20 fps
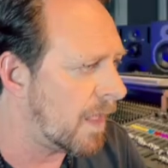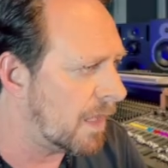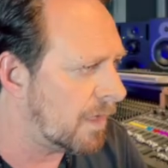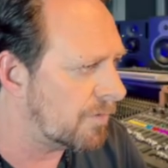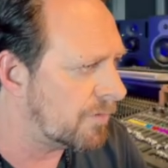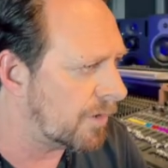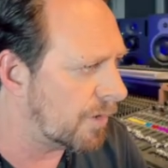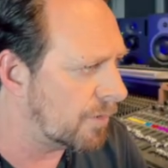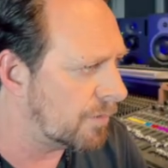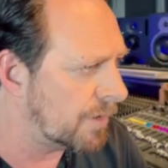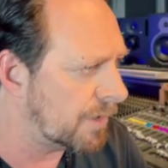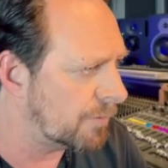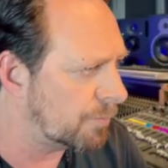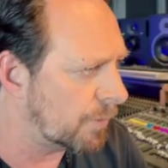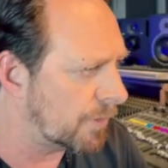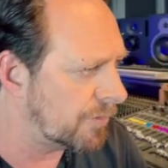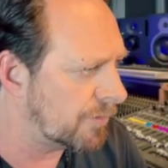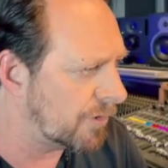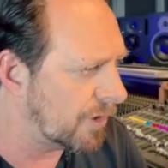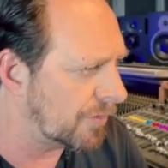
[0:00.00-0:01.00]
And so this
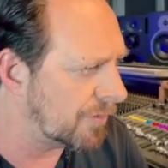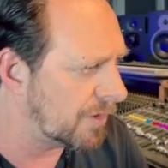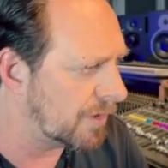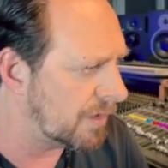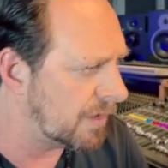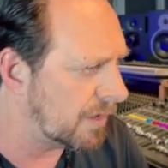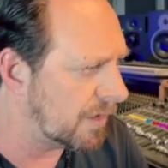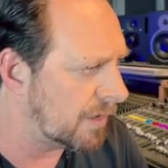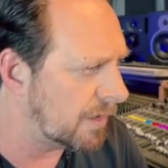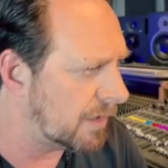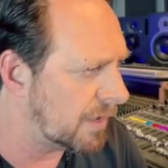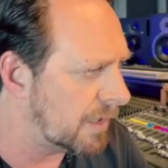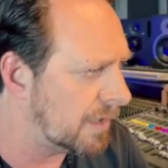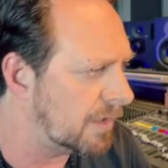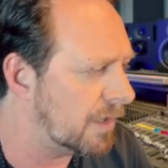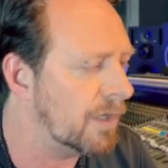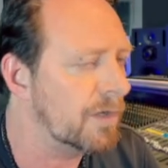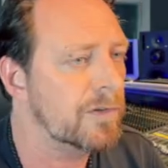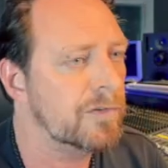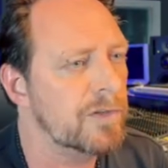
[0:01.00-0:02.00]
was shot in
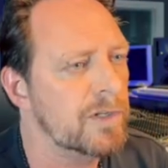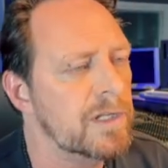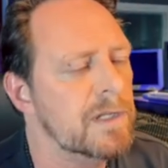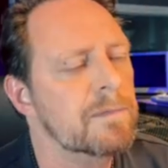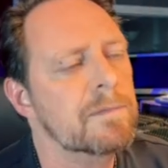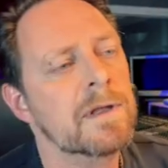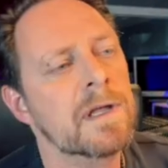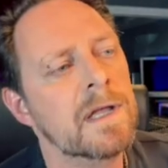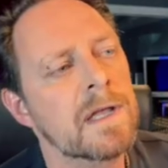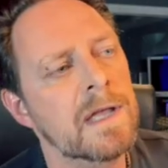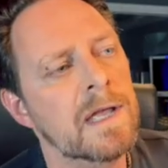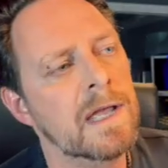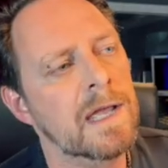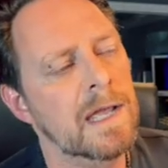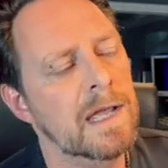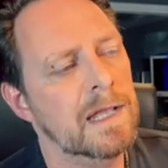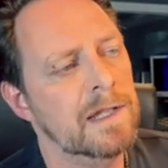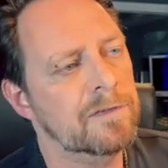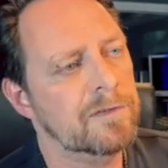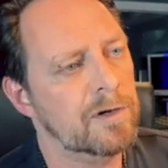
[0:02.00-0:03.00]
Annecy.
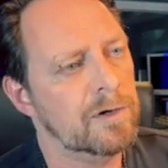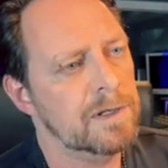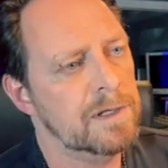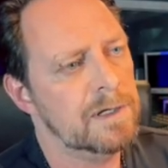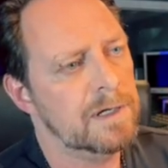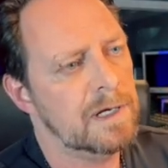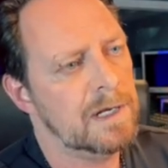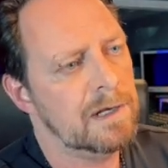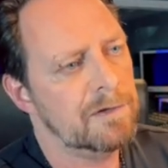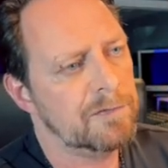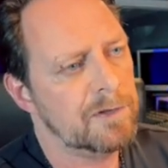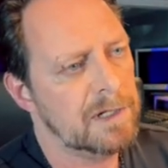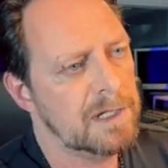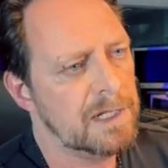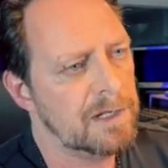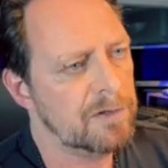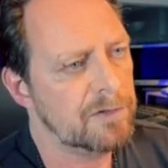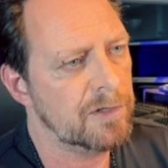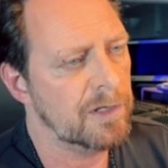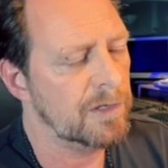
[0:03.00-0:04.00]
And so here I have the
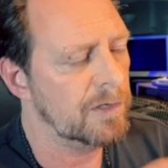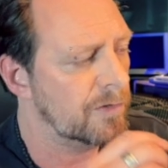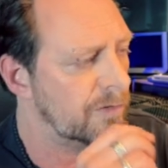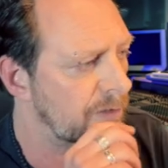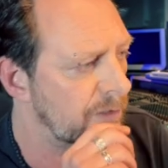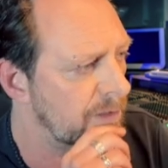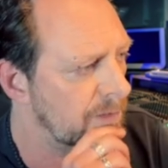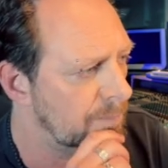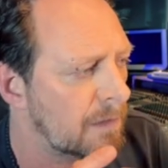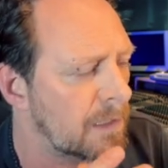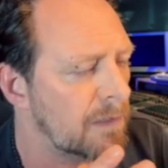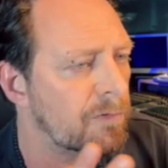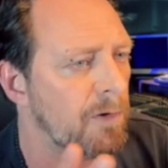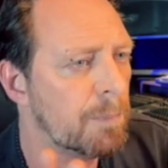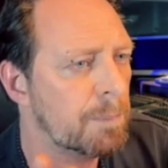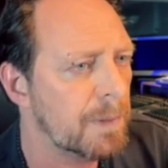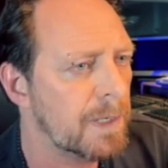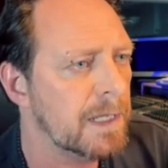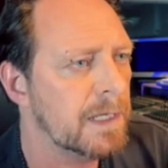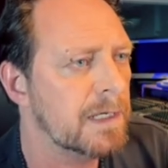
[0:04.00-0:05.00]
letters Annecy. If I
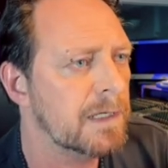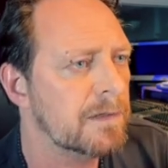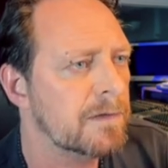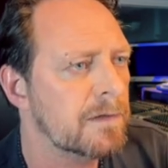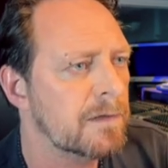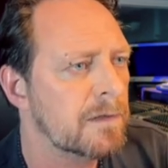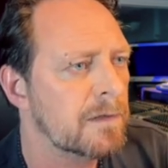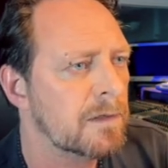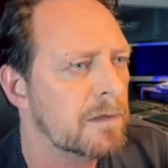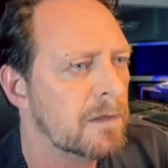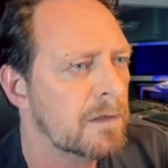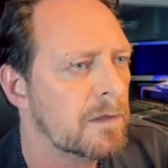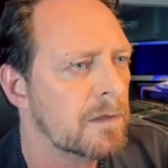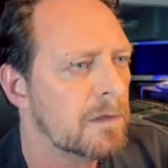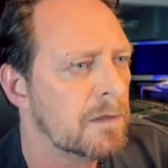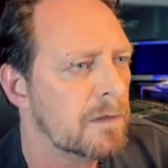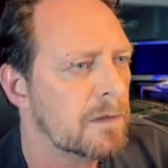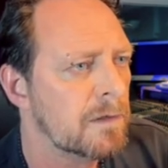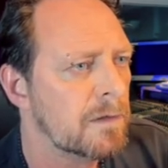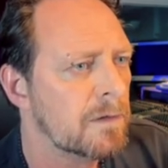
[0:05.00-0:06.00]
play it,
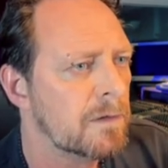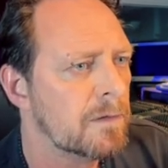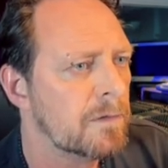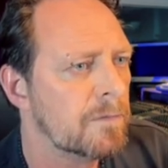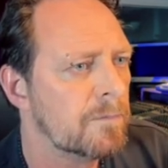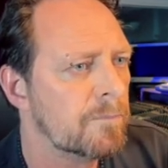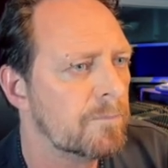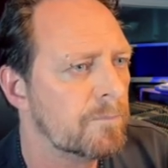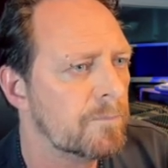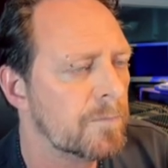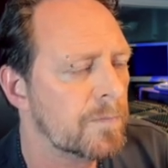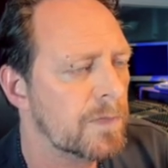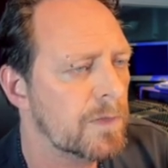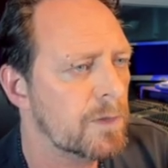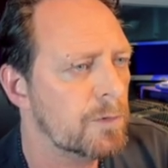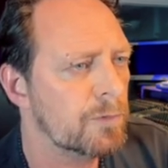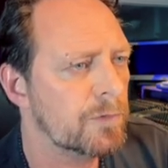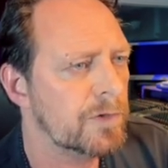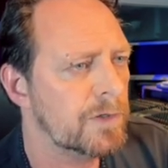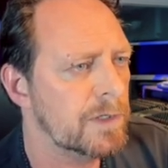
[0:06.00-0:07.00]

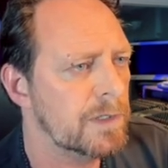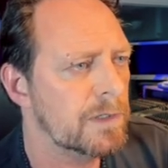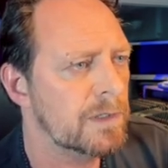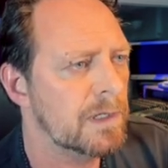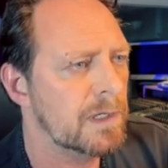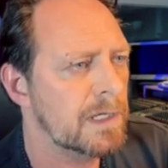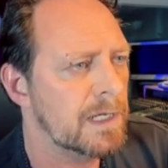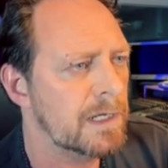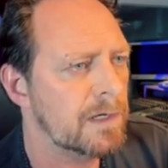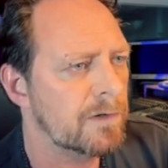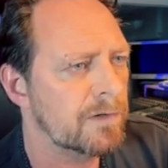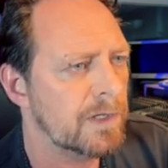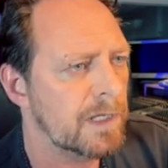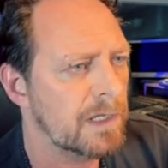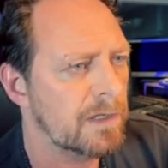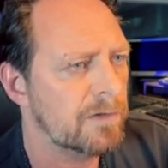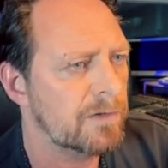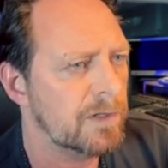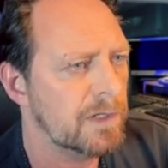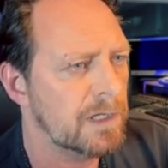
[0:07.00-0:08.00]
you'll see the letters
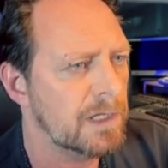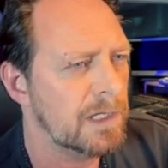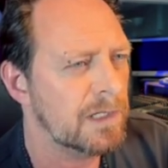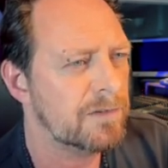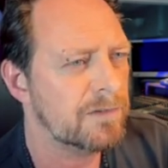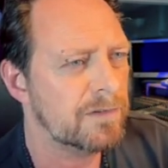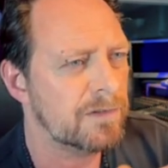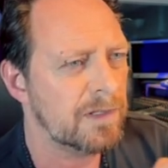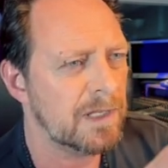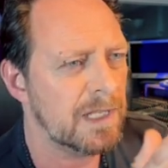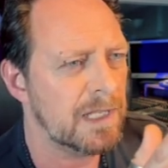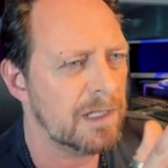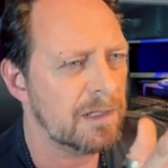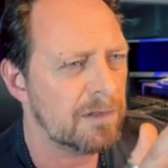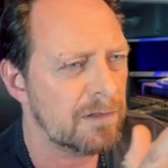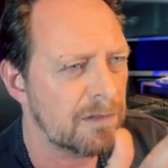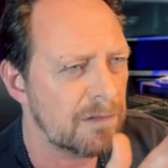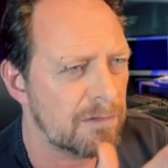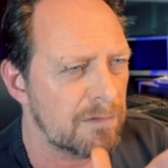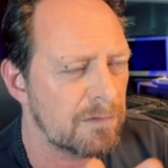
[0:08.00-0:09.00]
Annecy. It's
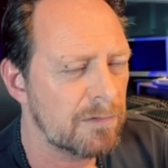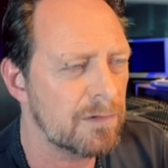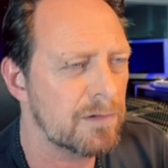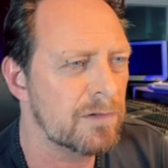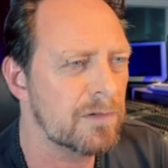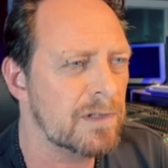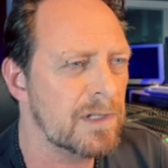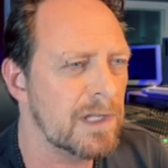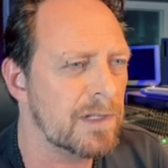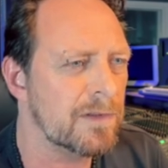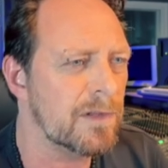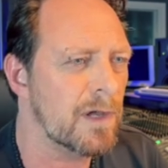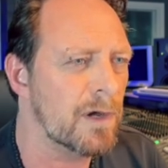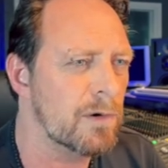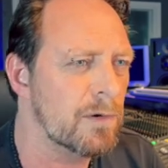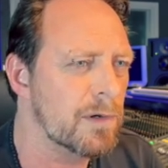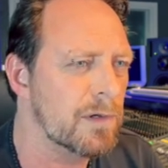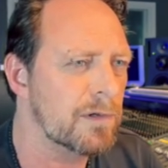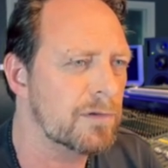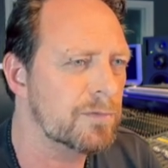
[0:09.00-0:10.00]
not
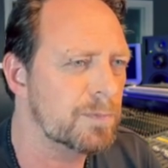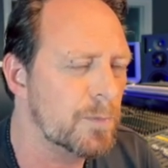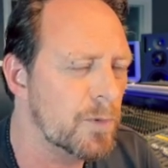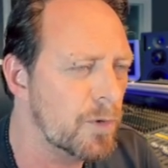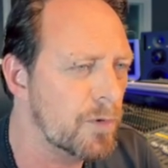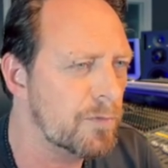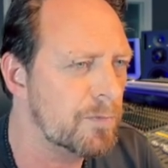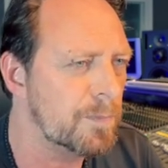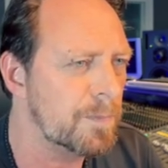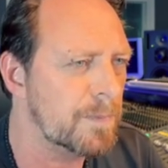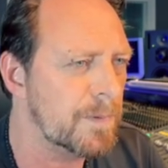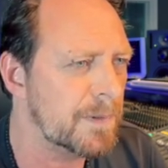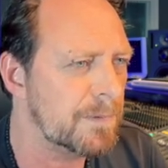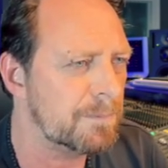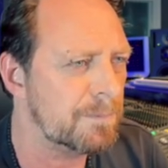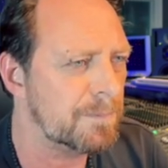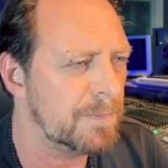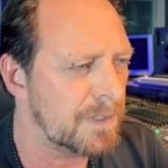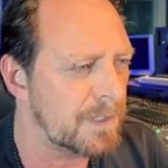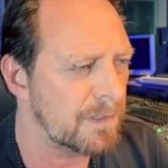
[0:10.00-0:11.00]
going smooth,
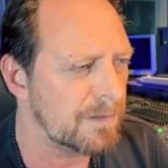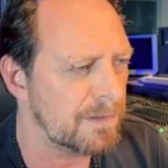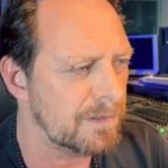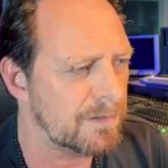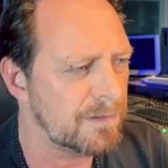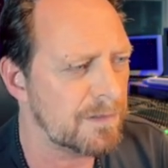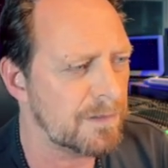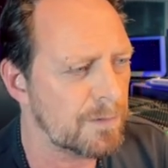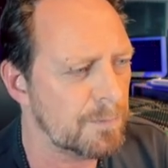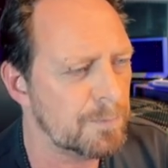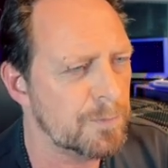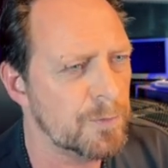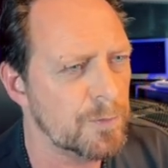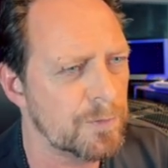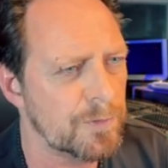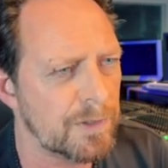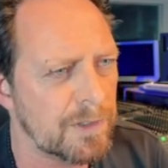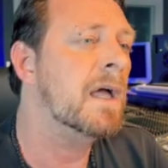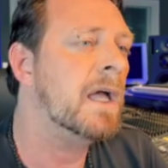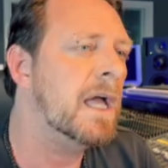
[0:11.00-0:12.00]
but because it's a
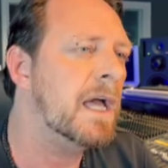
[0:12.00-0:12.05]
computer.